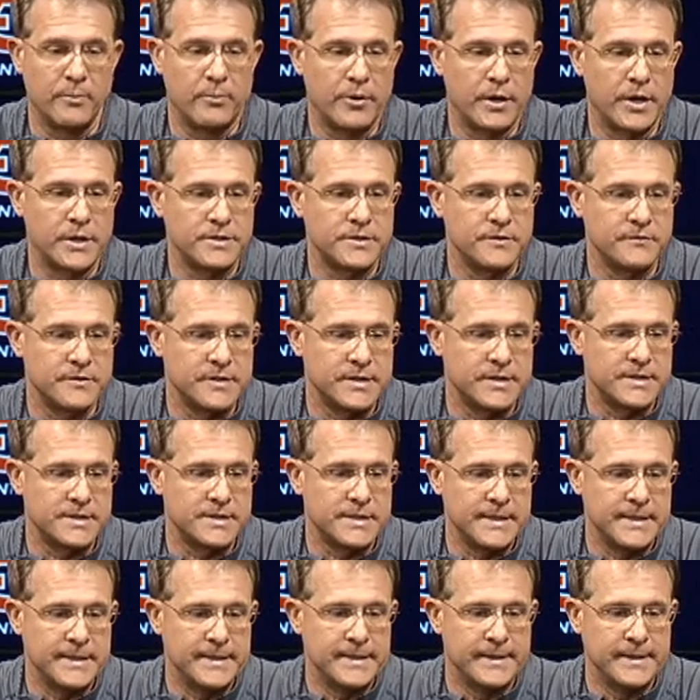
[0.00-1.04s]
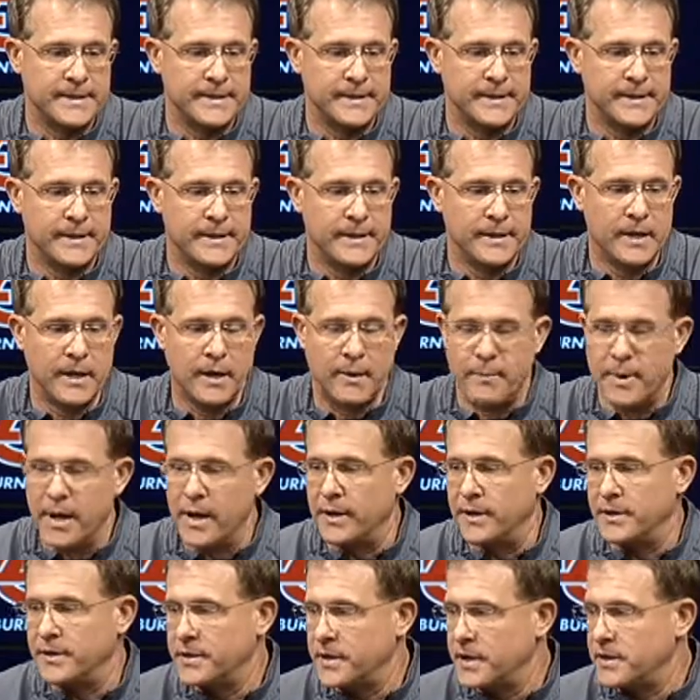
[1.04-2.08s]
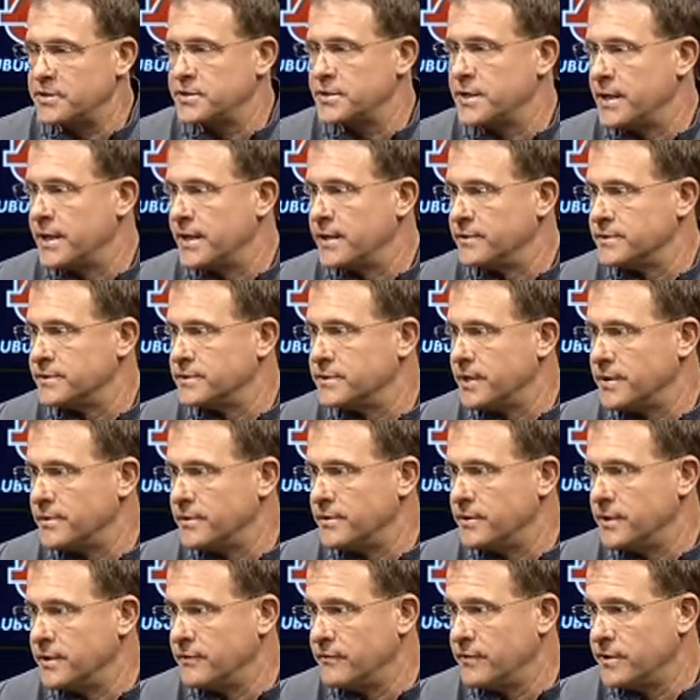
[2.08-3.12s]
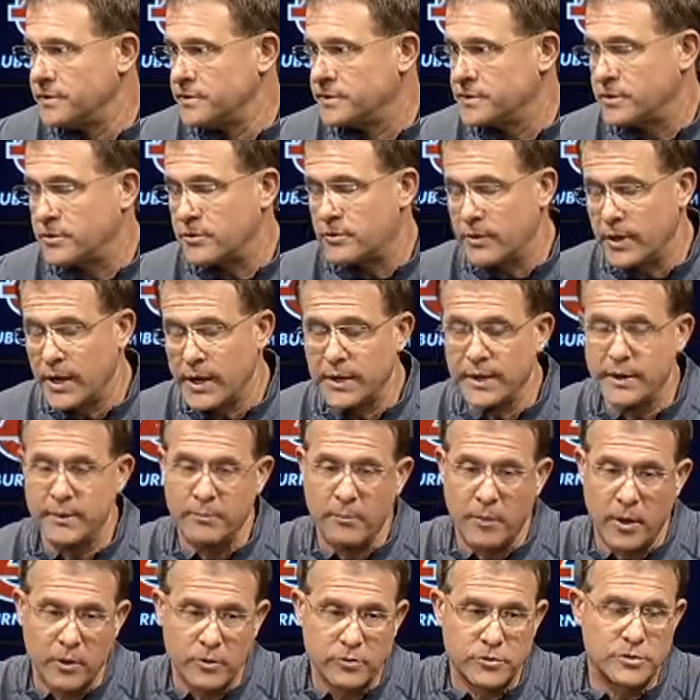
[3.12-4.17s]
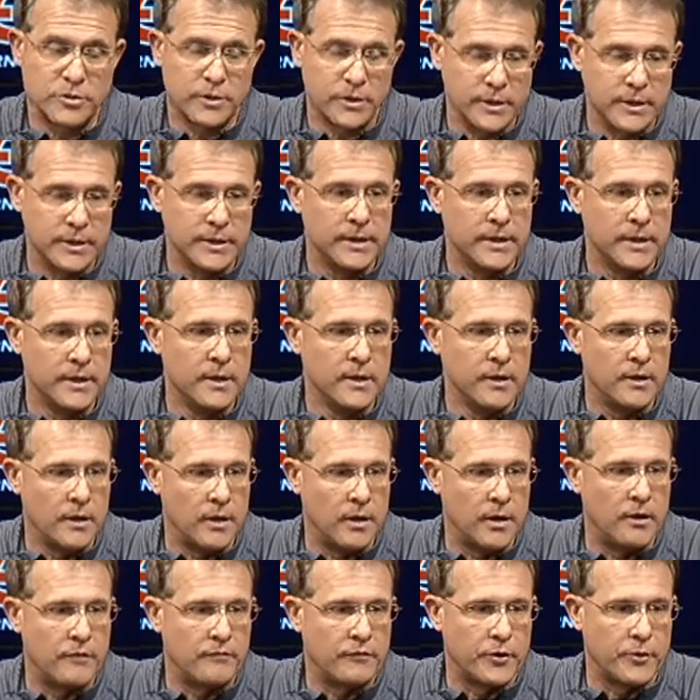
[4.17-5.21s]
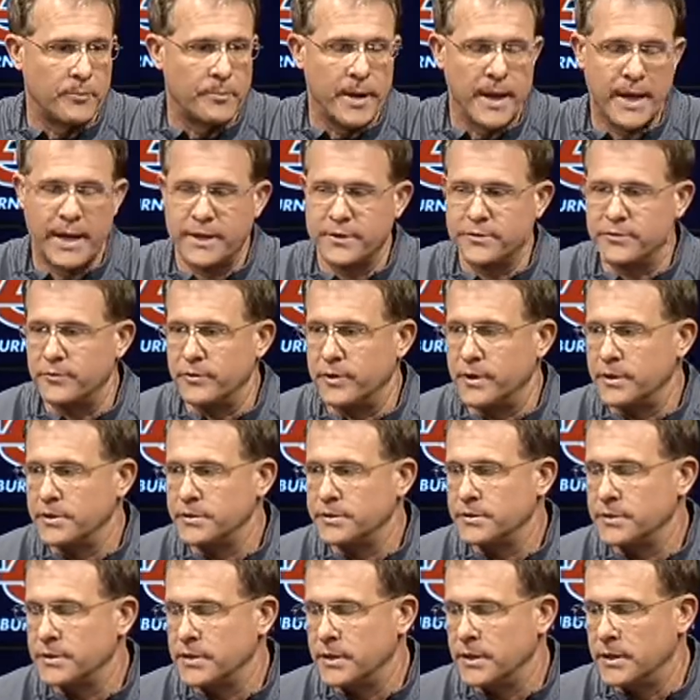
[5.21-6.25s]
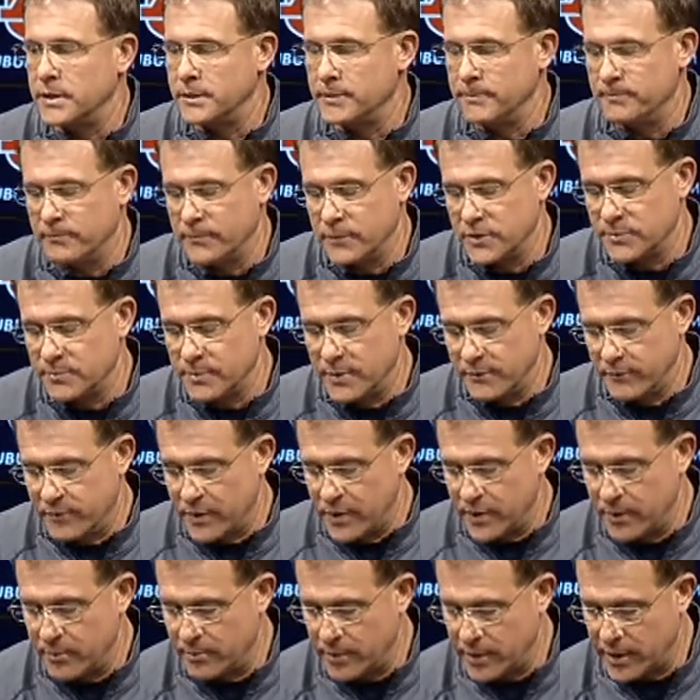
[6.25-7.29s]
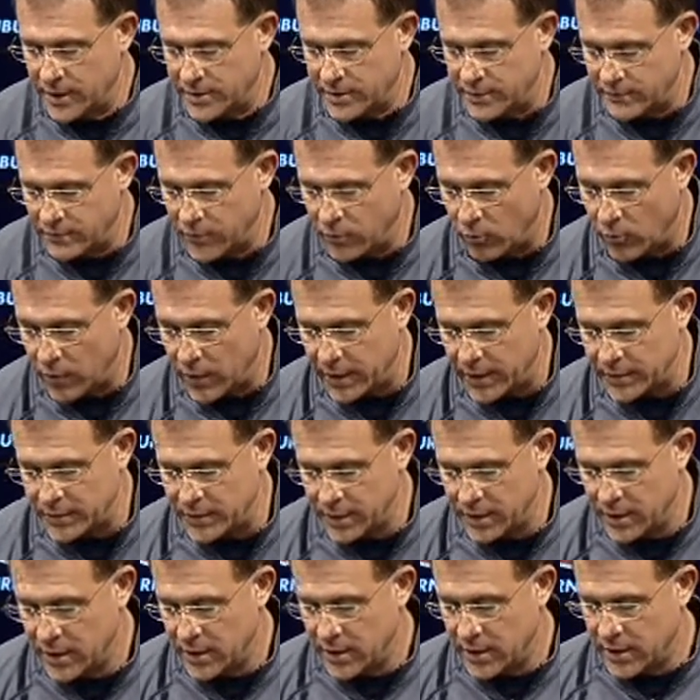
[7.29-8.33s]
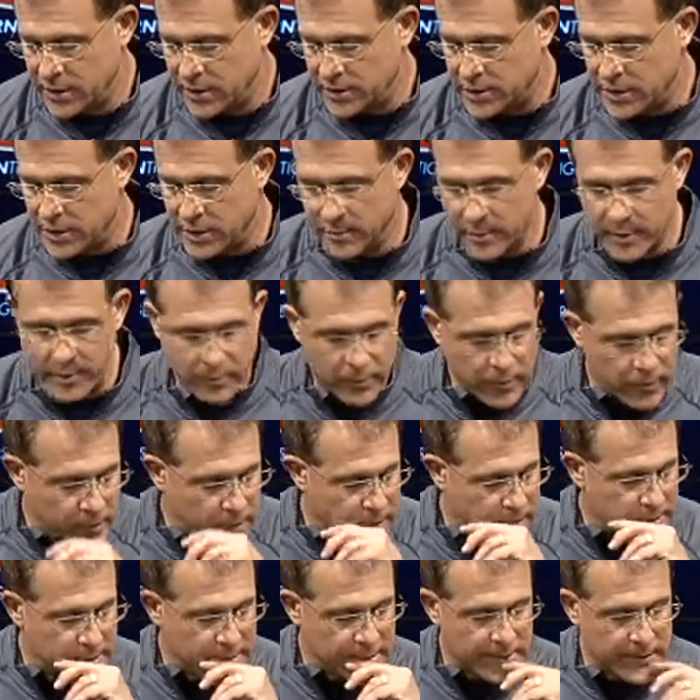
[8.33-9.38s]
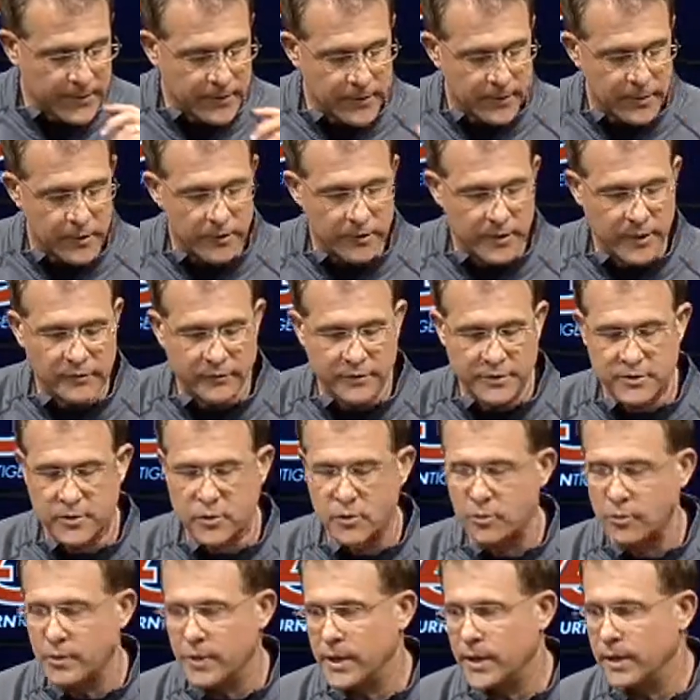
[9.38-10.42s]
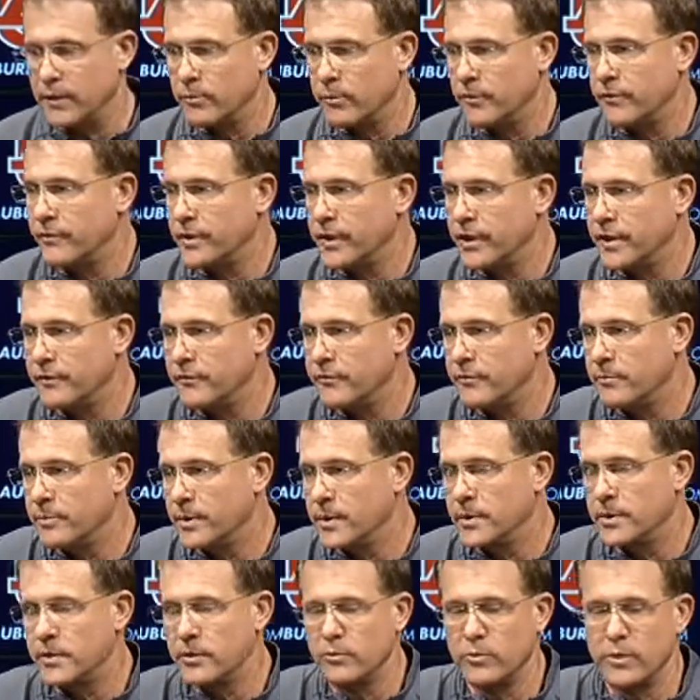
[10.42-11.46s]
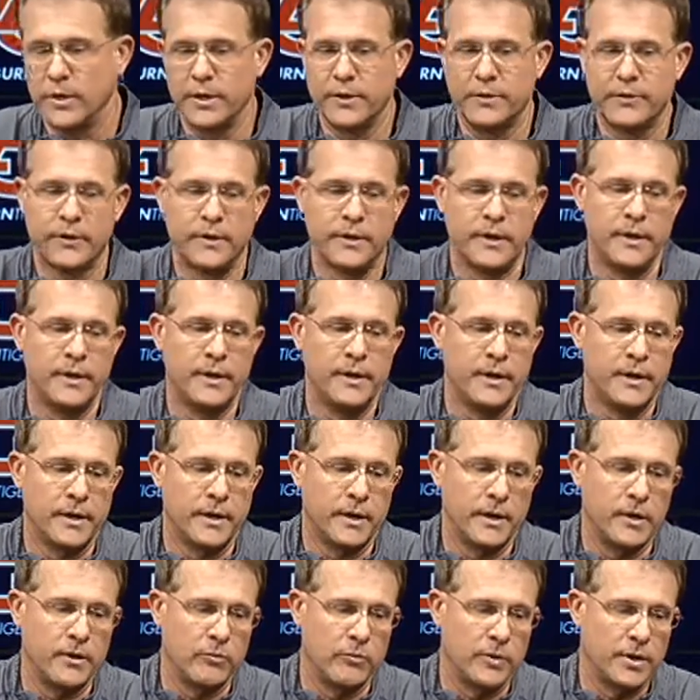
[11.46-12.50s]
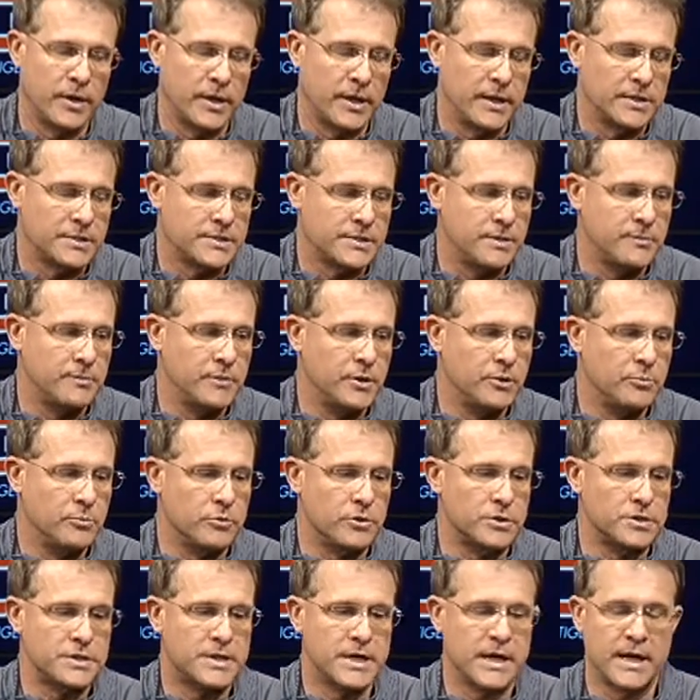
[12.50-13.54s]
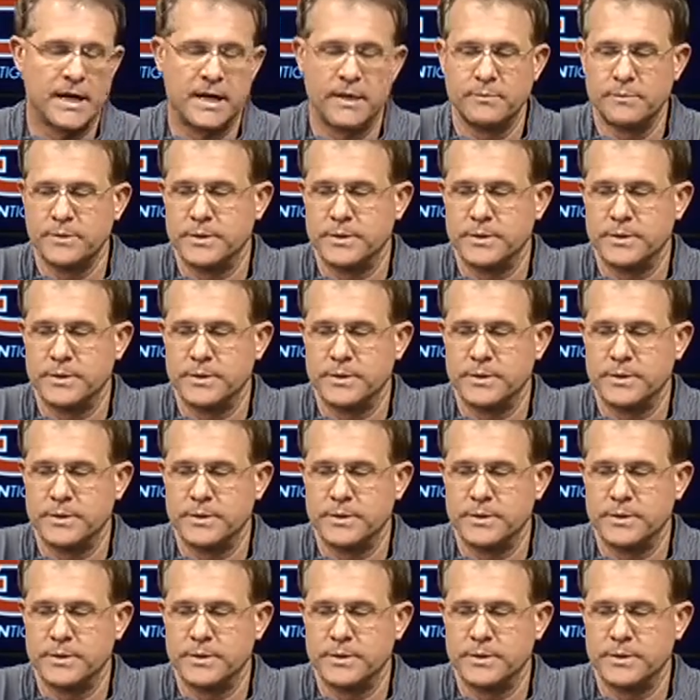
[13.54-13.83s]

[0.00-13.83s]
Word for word: impressive to see the amount of touchdowns that their defense has created, mostly off their pass rush. Um, it's been very impressive to watch. Jeremy Pruitt, uh, their new defense coordinator, we're very familiar with. Uh, went against him numerous times.